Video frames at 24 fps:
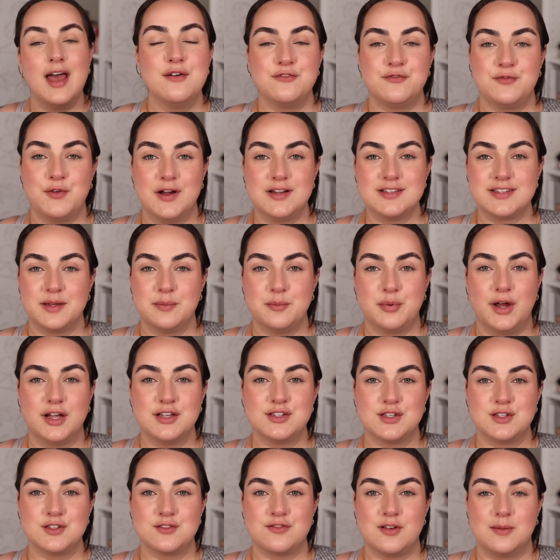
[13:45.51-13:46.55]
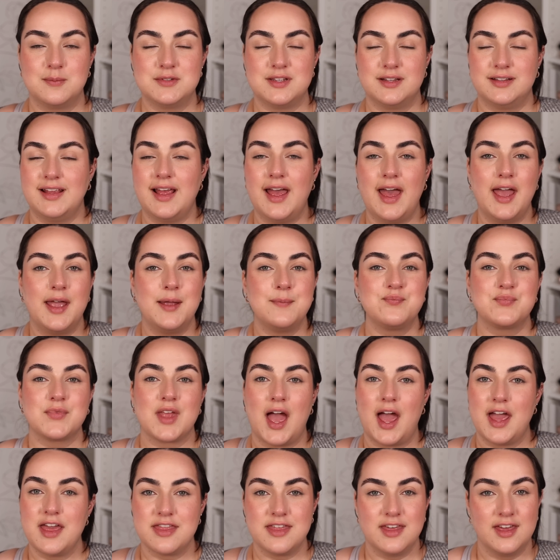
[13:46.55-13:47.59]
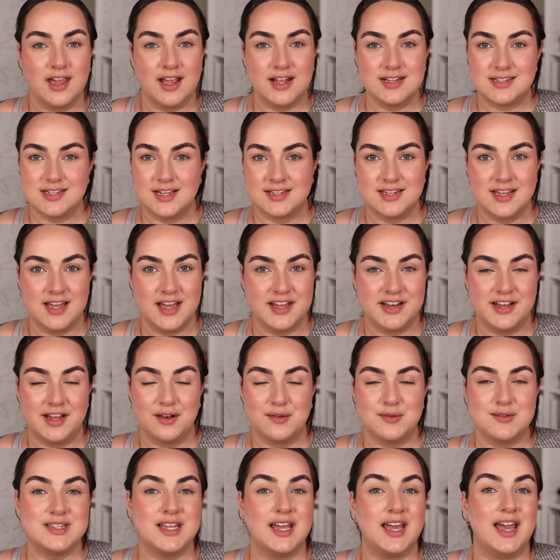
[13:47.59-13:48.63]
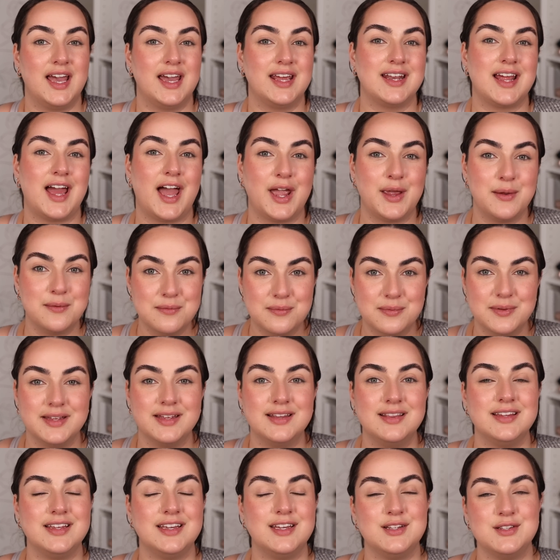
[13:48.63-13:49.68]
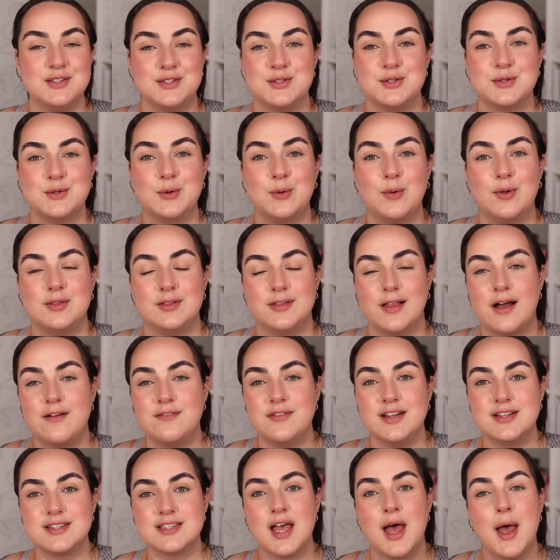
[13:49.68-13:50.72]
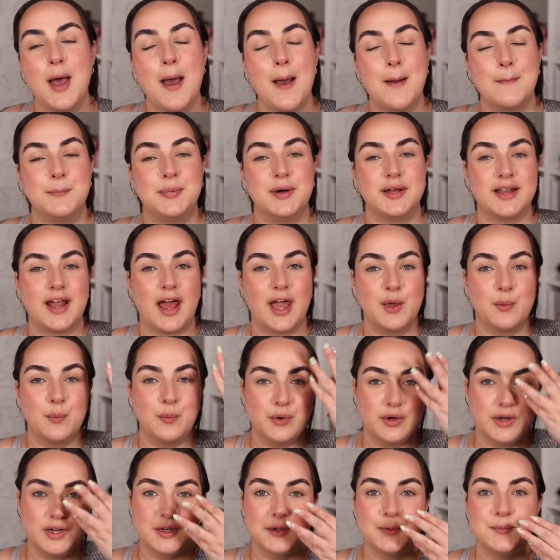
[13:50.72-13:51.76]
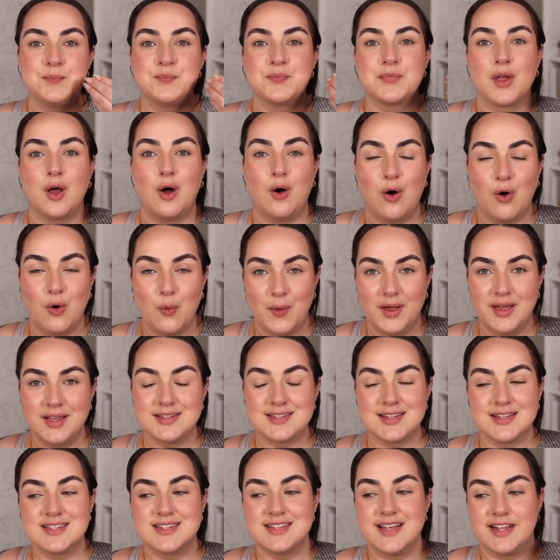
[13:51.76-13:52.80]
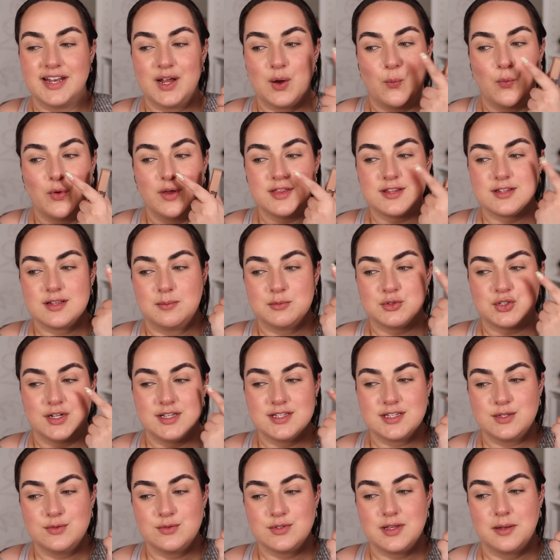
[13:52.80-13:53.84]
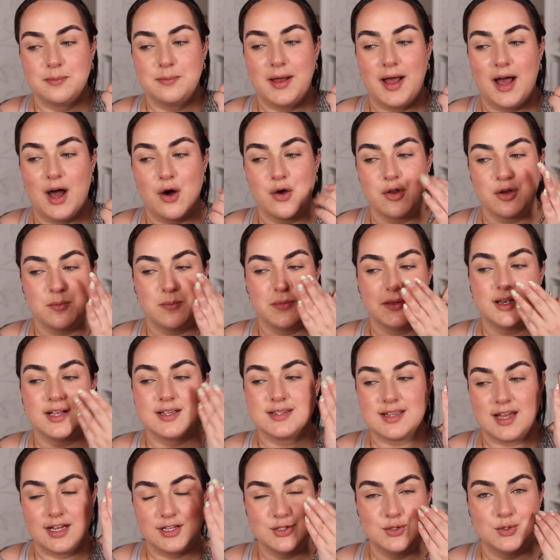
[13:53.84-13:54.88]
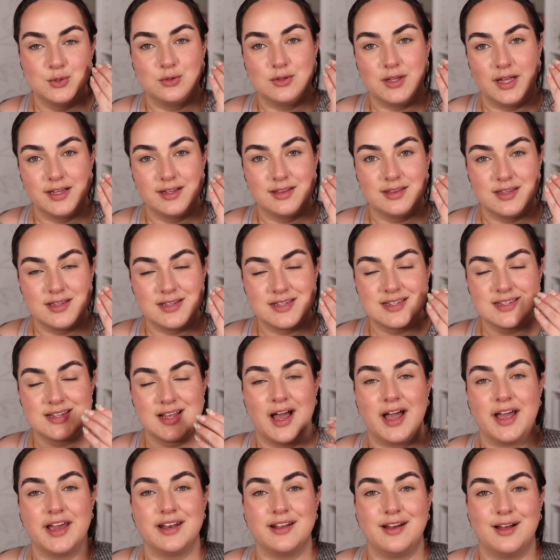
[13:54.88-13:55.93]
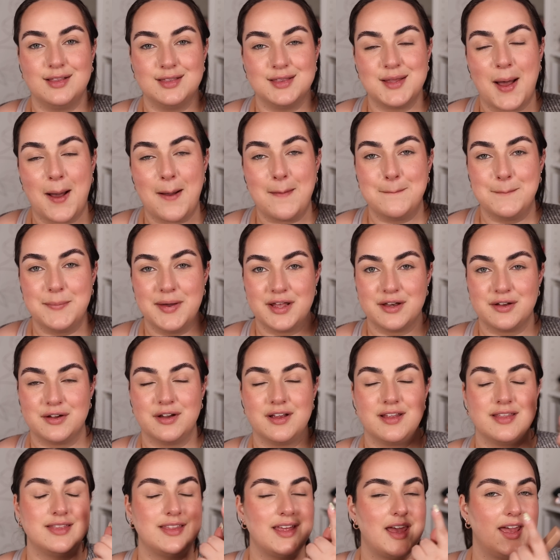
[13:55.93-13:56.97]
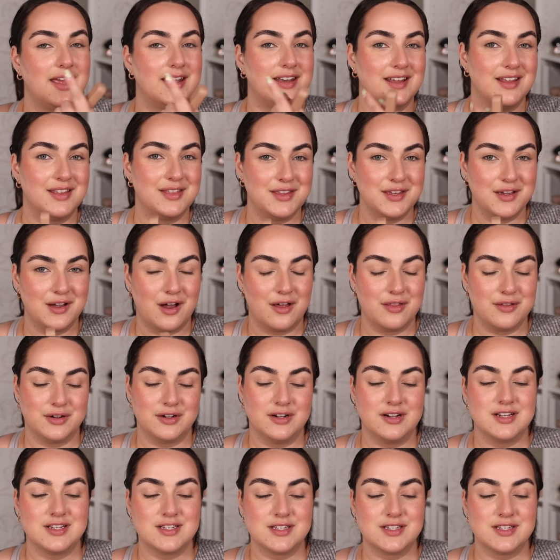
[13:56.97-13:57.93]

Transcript: First impressions from today, I think it's a 10 out of 10. I really do love it, but I would always set it with some translucent powder because I do like this side a lot better than the other.